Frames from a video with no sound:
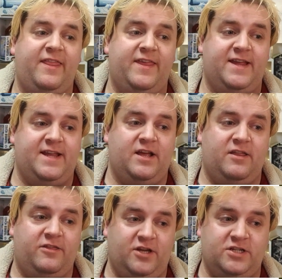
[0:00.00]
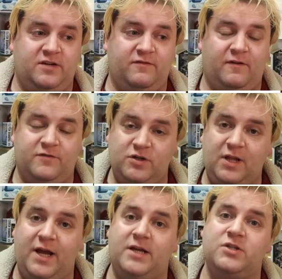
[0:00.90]
the 30th of
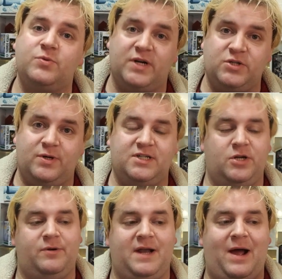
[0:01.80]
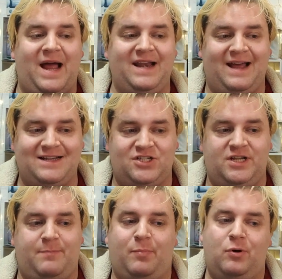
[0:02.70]
July 2022. Now I'd actually